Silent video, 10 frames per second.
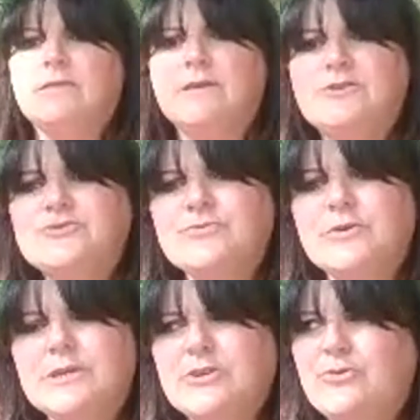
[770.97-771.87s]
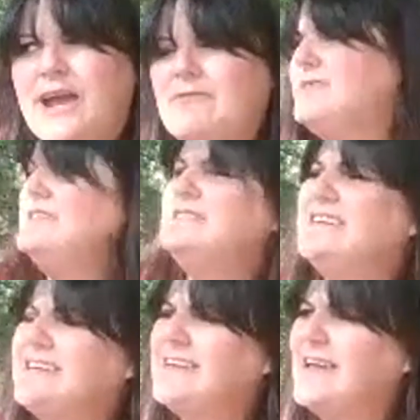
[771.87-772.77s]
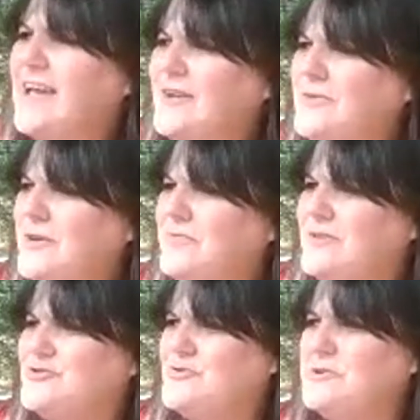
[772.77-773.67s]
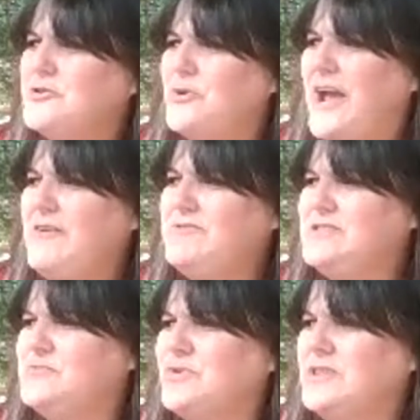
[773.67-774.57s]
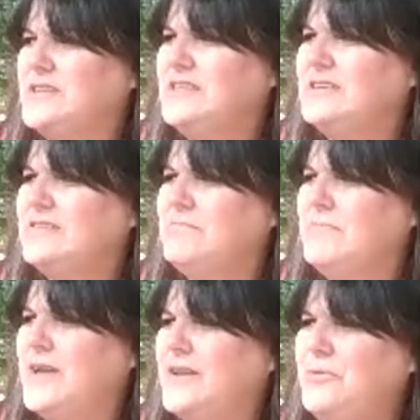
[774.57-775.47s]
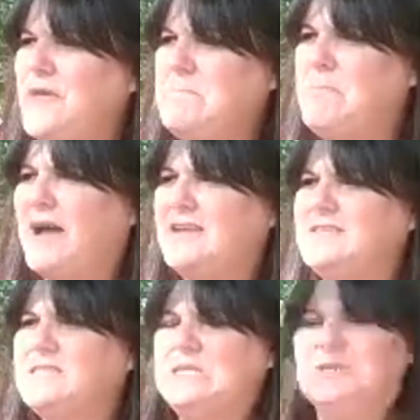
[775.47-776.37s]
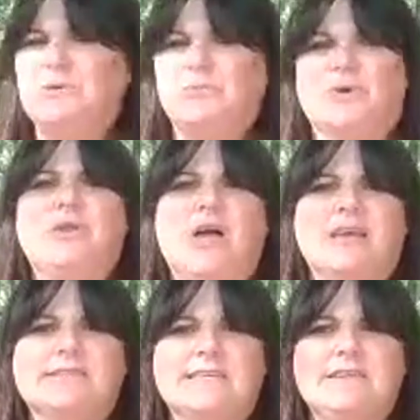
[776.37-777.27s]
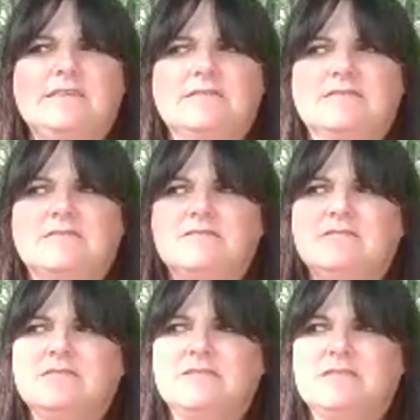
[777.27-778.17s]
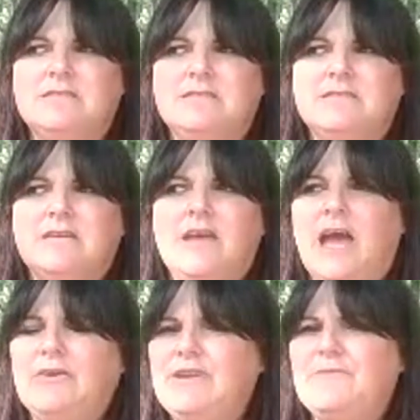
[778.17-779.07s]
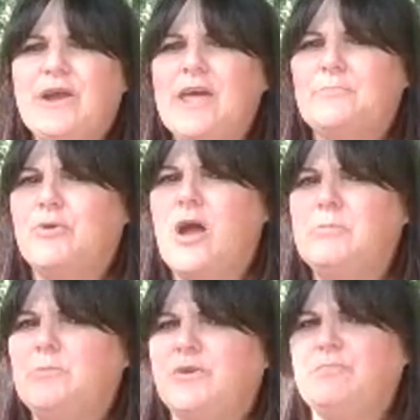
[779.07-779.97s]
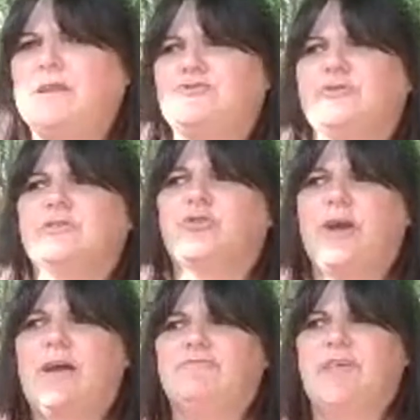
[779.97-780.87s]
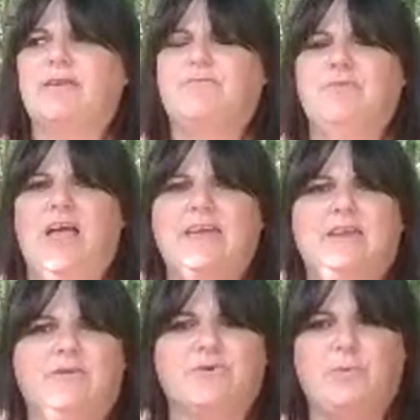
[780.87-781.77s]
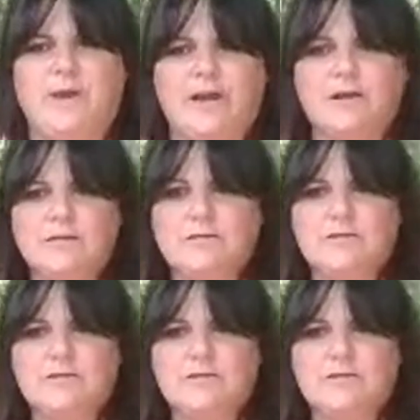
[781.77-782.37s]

The Druidcraft is, I don't know if the Druidcraft is really, I don't think mine is super glossy. I've never had a problem with my Druidcraft like flying everywhere.